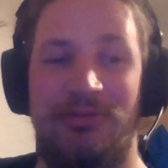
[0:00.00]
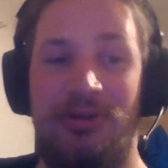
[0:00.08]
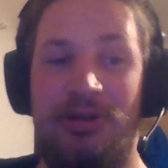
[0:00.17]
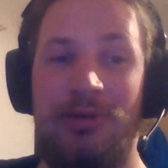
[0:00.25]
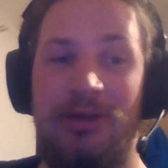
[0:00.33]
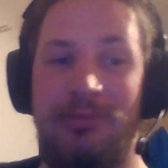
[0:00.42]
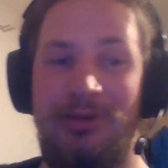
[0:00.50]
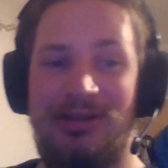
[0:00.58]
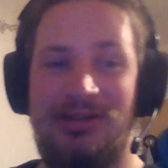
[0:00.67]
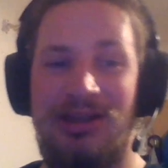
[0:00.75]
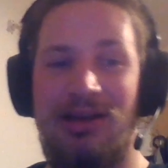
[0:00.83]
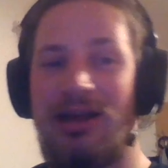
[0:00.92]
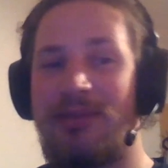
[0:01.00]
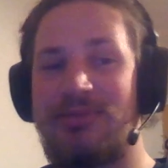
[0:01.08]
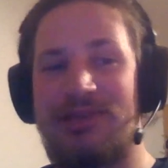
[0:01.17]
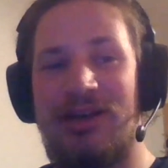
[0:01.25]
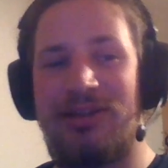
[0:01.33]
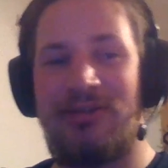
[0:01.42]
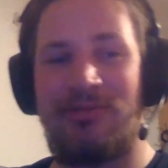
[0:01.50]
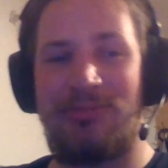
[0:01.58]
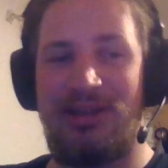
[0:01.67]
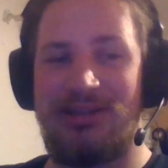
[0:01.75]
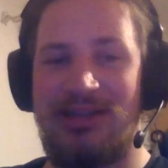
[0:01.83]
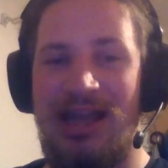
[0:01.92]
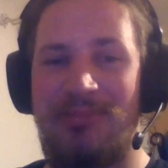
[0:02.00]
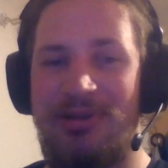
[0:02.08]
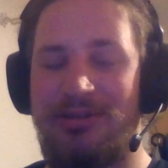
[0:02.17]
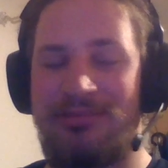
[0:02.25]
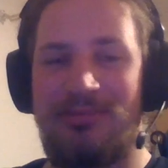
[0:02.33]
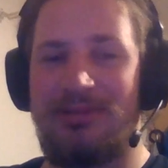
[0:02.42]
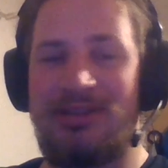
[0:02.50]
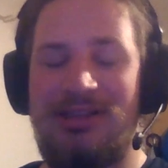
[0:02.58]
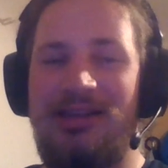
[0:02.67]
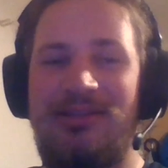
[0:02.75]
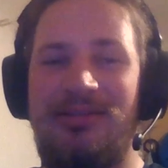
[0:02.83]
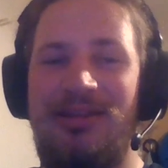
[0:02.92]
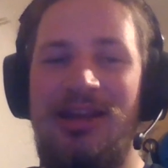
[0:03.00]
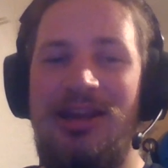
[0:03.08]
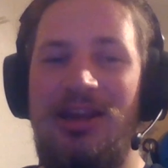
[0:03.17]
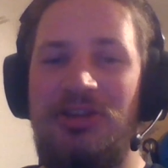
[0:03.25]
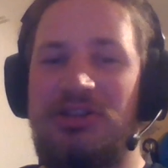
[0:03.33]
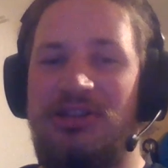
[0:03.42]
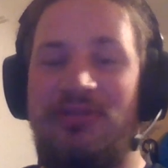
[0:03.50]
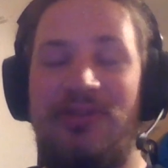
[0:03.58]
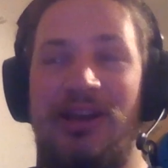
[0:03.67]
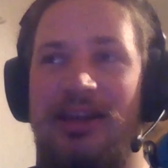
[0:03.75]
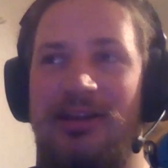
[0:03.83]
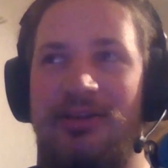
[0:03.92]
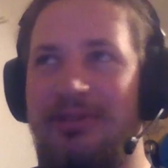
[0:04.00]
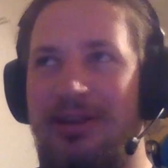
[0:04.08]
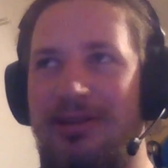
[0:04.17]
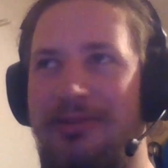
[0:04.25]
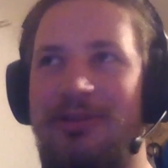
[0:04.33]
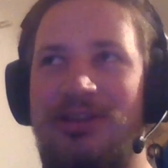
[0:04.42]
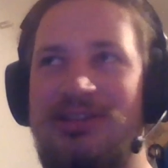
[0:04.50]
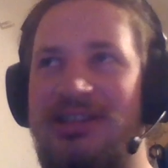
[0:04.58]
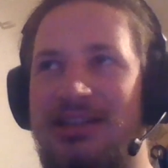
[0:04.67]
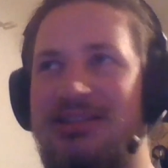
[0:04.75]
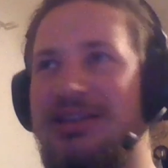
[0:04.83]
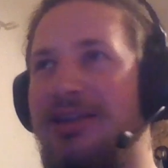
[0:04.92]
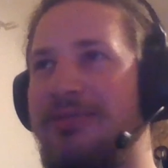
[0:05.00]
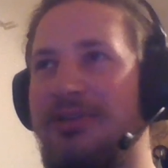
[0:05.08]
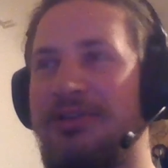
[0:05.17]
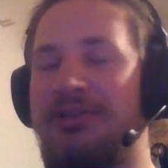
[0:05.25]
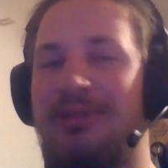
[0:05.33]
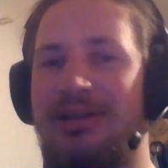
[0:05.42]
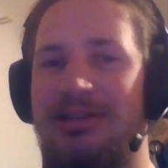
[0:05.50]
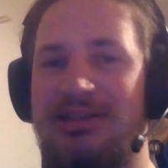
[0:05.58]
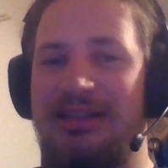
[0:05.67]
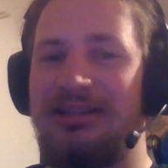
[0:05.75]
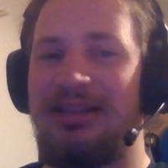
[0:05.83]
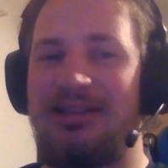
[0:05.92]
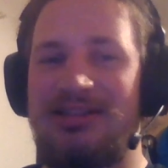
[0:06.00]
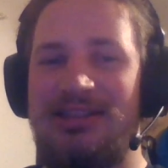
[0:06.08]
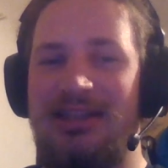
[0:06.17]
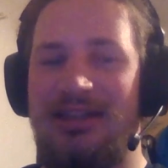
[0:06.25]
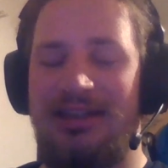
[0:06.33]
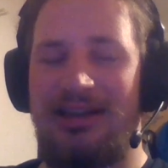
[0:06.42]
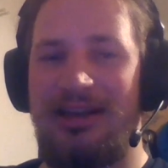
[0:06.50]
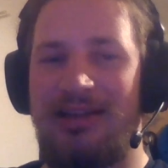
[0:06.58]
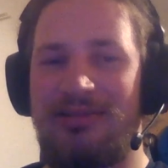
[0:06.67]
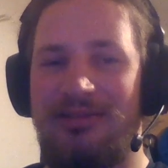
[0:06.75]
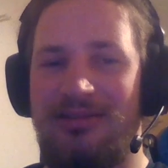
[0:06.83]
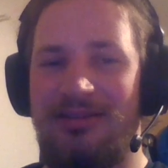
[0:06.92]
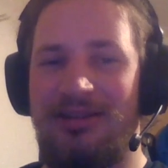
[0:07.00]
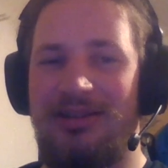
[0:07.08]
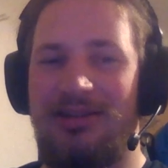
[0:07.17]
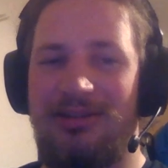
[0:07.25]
If you do it when the sun comes out, everybody's happy because like just the feeling of not seeing sun for 2 months and then seeing again.